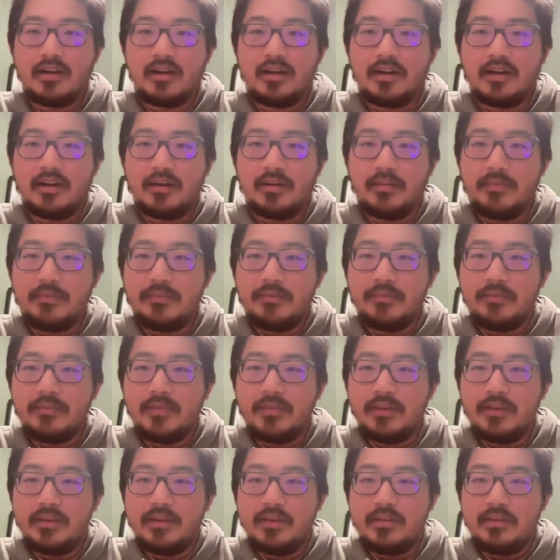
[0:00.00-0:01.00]

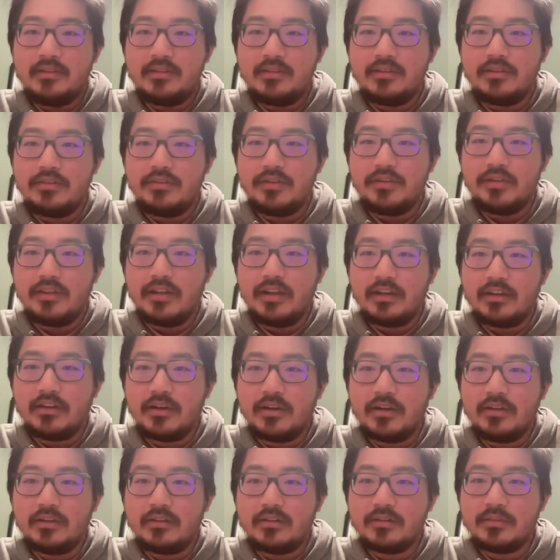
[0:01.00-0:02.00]
Do you feel that
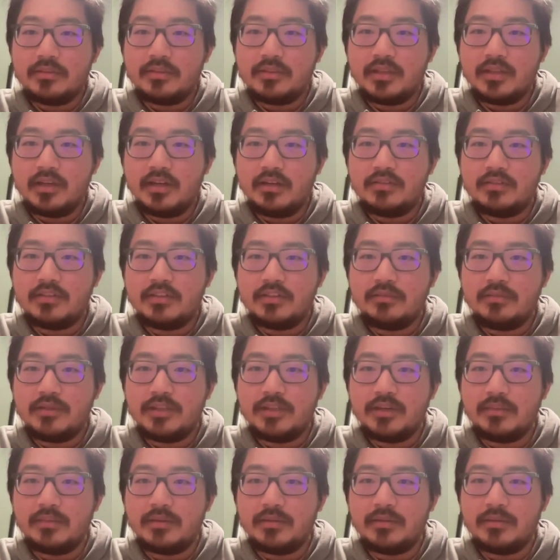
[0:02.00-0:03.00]
creators themselves have
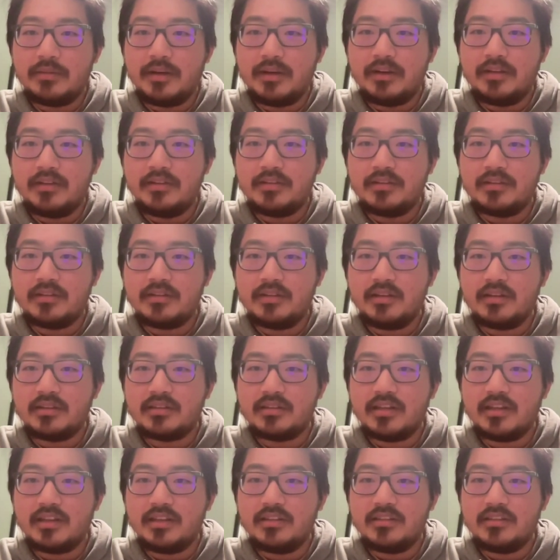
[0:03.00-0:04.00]
become commodities
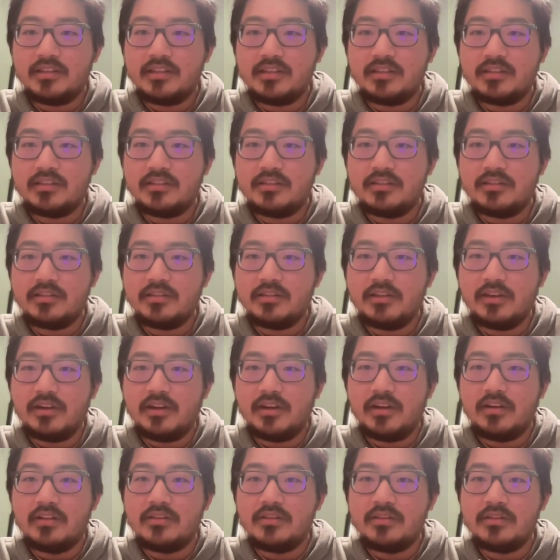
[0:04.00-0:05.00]
alongside adjacent to their
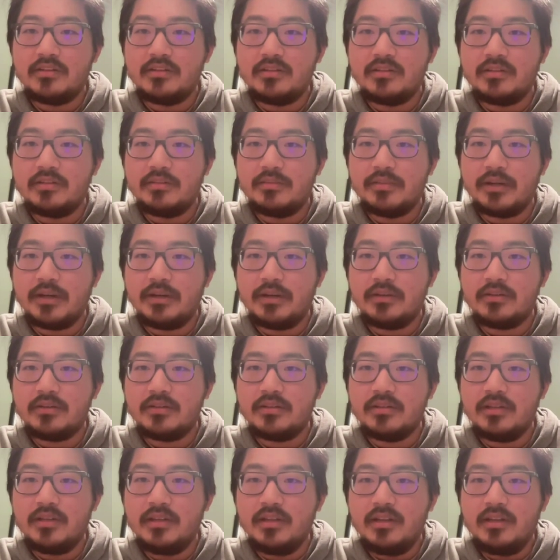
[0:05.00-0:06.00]
art due to the
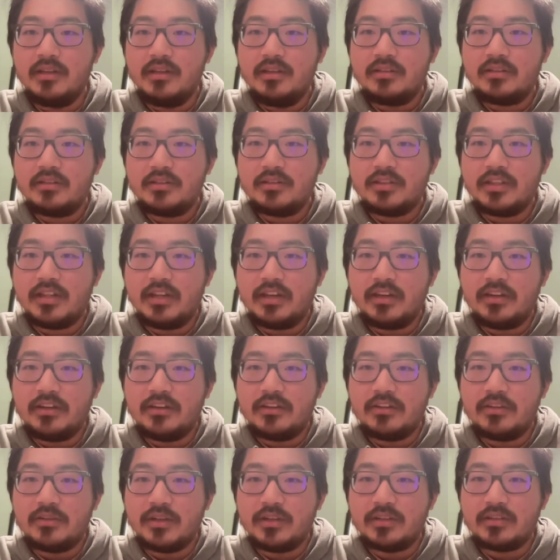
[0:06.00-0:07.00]

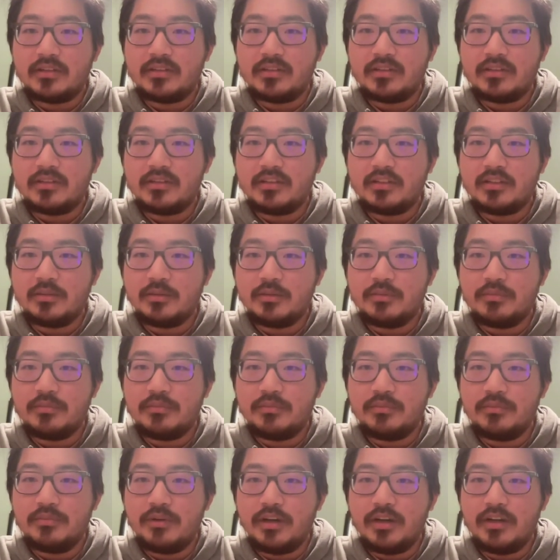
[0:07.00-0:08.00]
parasociality and direct consumer
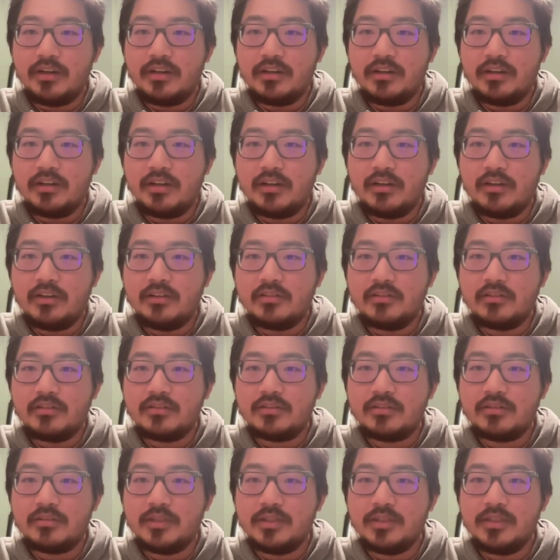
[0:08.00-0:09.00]
branding inherent to
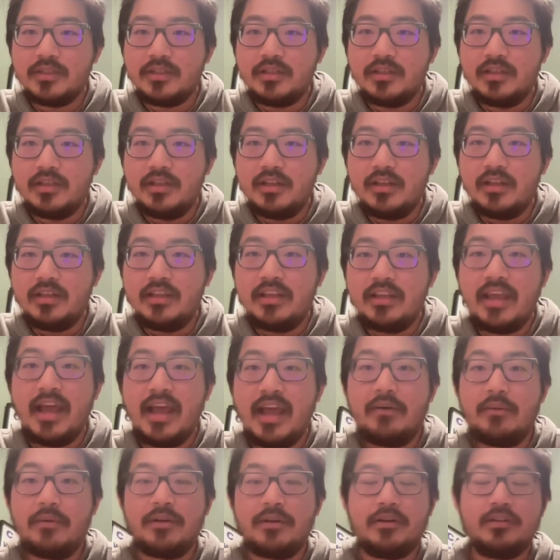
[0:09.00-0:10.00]
social media?
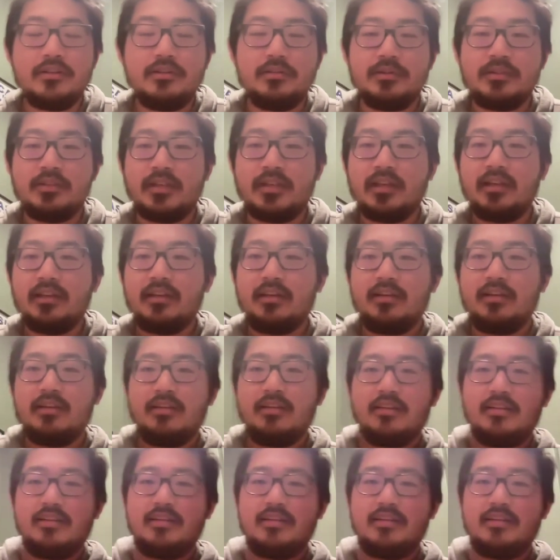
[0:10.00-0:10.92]
Yeah, 100%.